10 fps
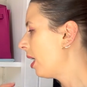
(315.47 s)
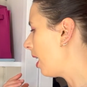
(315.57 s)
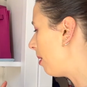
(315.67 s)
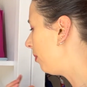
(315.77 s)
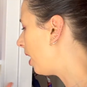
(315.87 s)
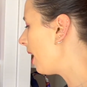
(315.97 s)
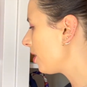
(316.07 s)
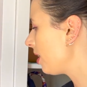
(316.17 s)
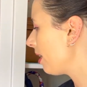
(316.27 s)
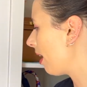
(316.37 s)
um
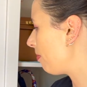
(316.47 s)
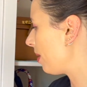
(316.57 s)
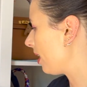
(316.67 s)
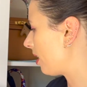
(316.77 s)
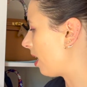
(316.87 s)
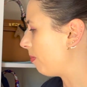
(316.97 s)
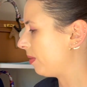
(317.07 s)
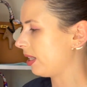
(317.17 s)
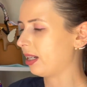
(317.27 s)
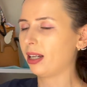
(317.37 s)
last year i picked up
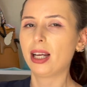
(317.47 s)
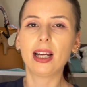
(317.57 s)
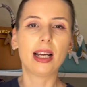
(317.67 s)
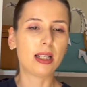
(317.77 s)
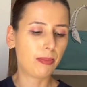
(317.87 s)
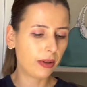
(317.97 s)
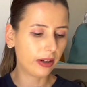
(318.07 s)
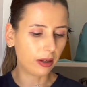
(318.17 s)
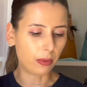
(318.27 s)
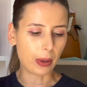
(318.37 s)
the
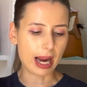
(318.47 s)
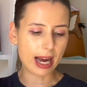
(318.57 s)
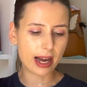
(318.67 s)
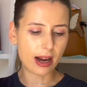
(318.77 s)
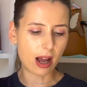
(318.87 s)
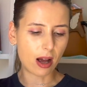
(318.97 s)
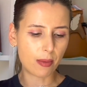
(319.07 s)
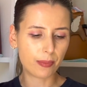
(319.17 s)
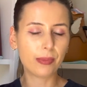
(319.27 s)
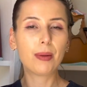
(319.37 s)
spirited away
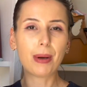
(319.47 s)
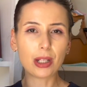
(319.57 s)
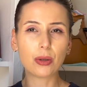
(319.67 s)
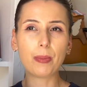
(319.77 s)
um puzzle